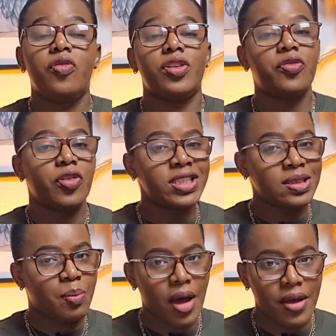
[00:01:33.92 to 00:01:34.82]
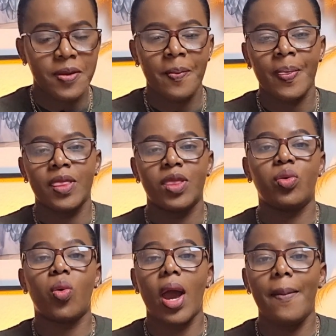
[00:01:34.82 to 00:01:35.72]
For the first part, the
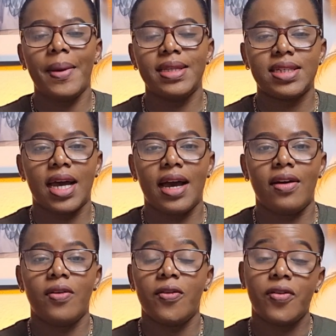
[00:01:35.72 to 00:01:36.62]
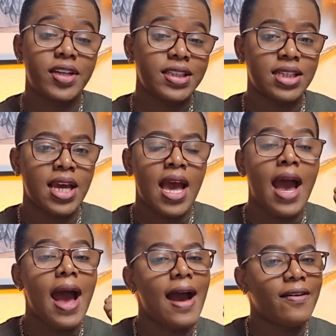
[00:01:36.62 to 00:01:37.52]
requirements are, first,
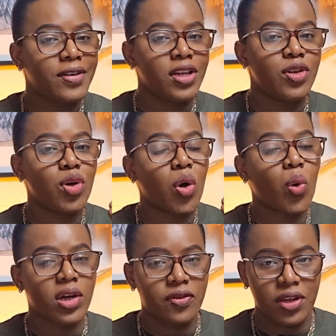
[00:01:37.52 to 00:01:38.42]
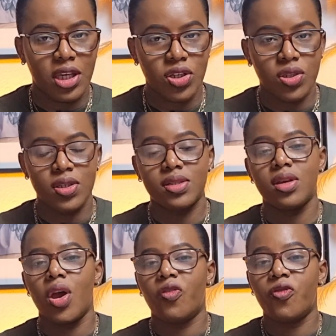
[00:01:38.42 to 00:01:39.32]
having your qualifications
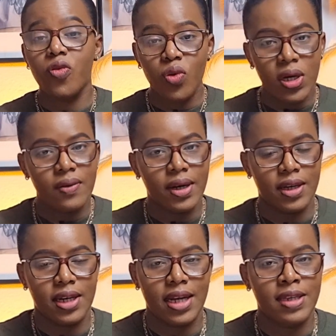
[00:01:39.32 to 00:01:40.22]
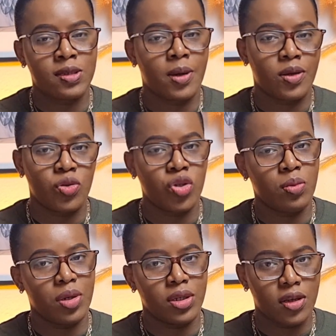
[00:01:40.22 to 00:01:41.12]
fully recognized by the
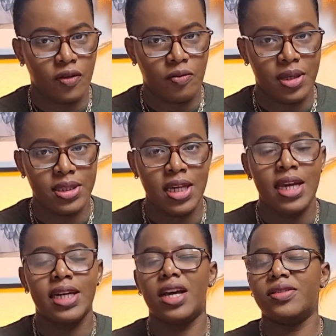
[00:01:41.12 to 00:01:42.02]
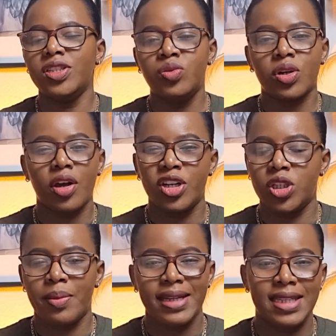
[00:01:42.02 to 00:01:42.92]
German government. Now, this
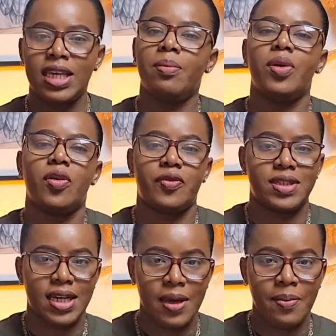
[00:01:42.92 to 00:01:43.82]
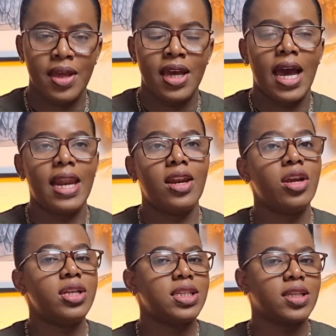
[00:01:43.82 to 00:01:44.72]
recognition might take a bit of time. I
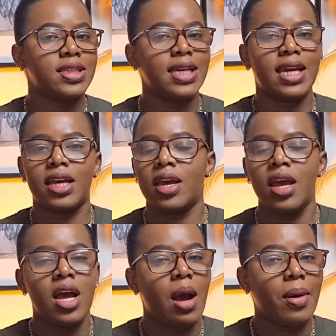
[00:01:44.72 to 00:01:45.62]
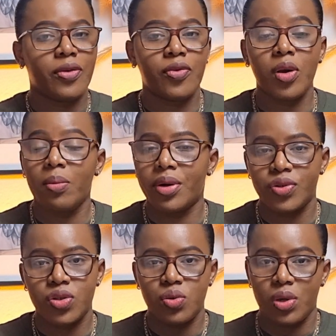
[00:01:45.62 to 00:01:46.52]
learned it could take about 3
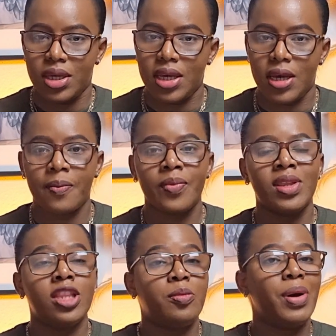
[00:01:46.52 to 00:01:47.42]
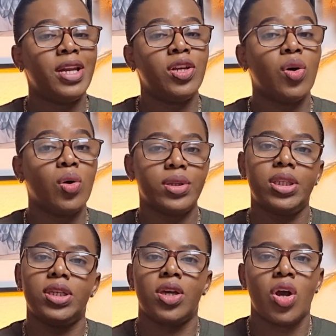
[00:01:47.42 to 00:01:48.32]
months to a year, depending on
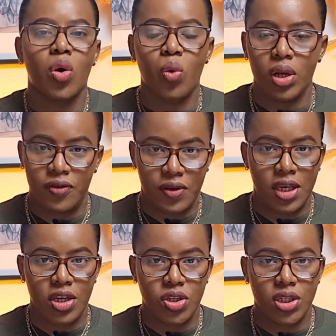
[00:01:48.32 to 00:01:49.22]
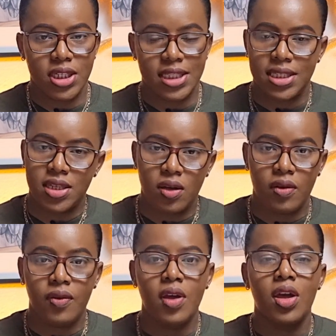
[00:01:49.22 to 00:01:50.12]
the qualification
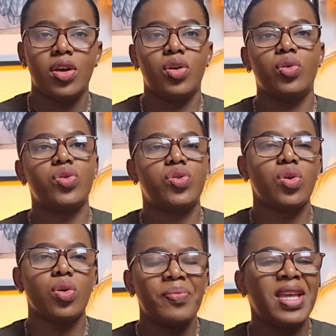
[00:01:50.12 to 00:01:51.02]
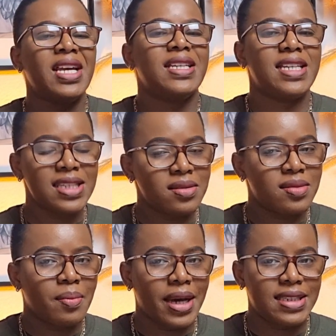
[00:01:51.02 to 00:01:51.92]
itself. So this
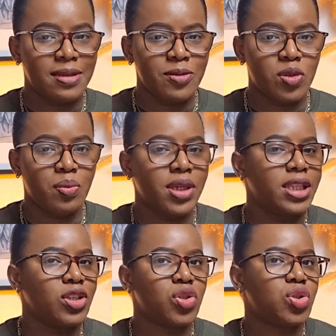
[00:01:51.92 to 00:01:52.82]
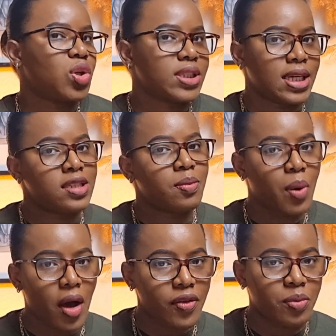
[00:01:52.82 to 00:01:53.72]
might seem to be the shortest
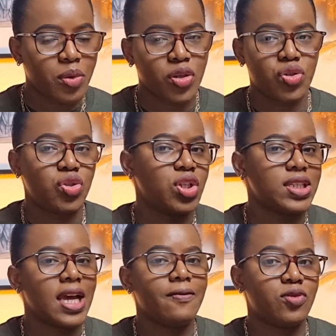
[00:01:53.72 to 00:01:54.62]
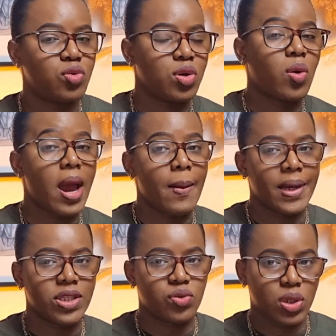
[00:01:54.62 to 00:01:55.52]
path because you just have two
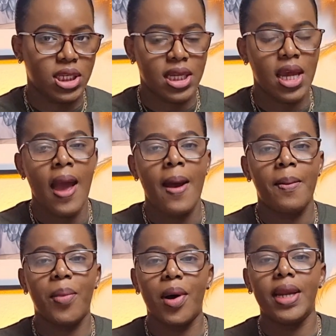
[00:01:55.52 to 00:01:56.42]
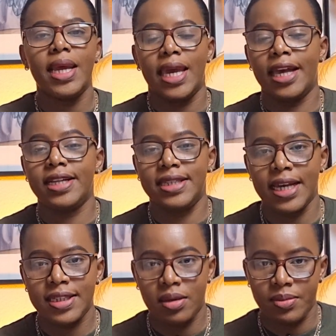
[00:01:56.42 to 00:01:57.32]
requirements really, but it could
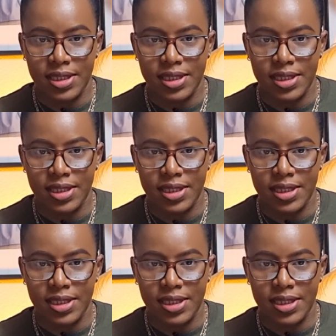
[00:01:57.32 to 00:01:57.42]
take some